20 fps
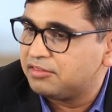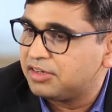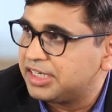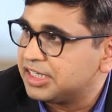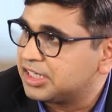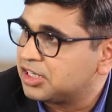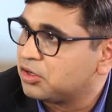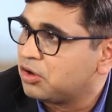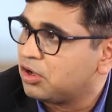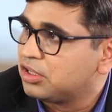we're
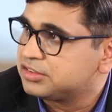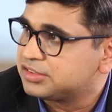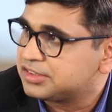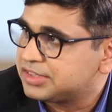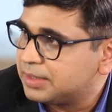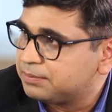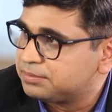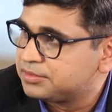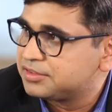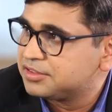taking all
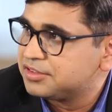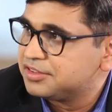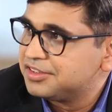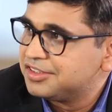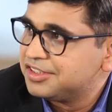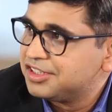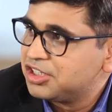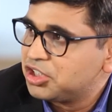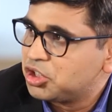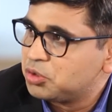steps
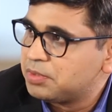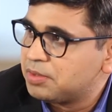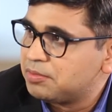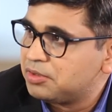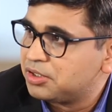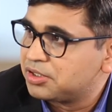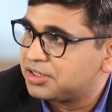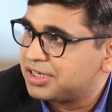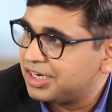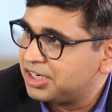to be
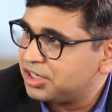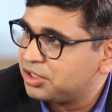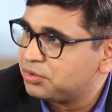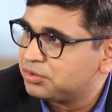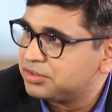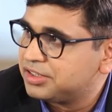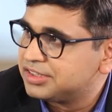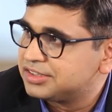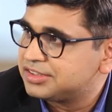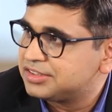able to
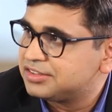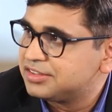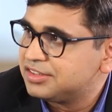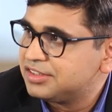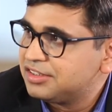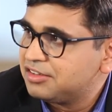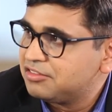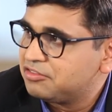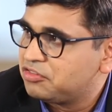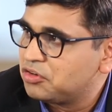continue this
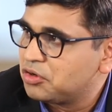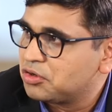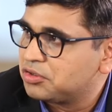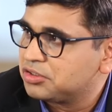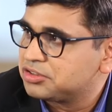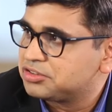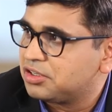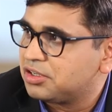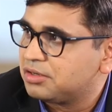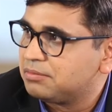
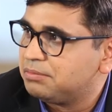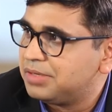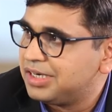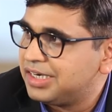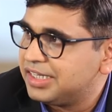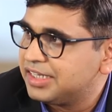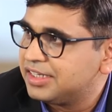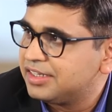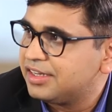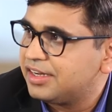focus on
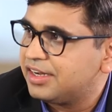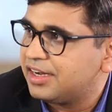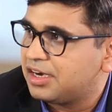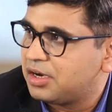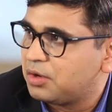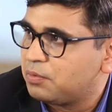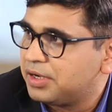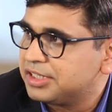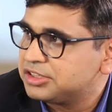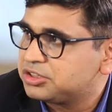building
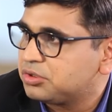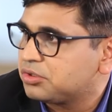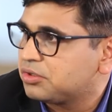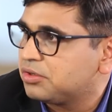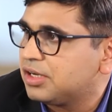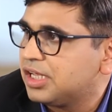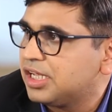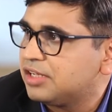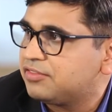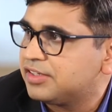Edelweiss
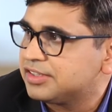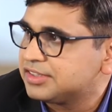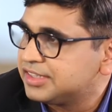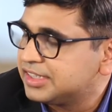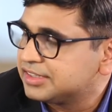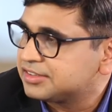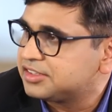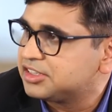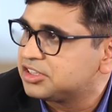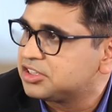Tokyo Life as a
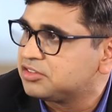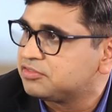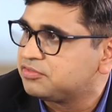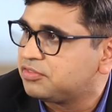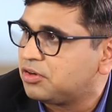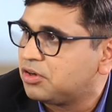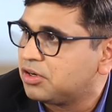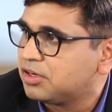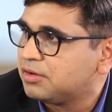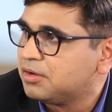destination
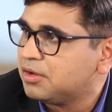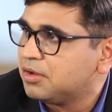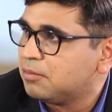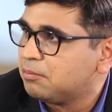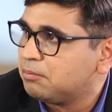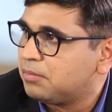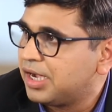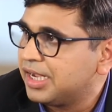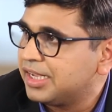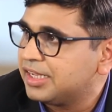for
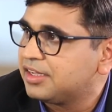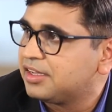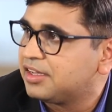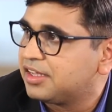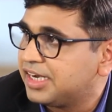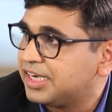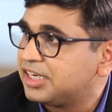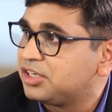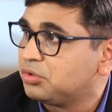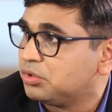buying
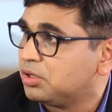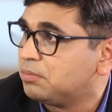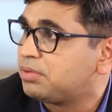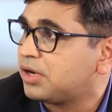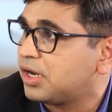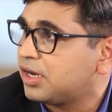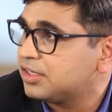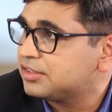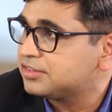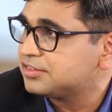great ULIP
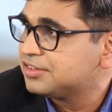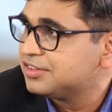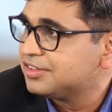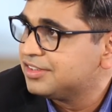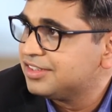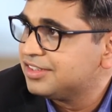products.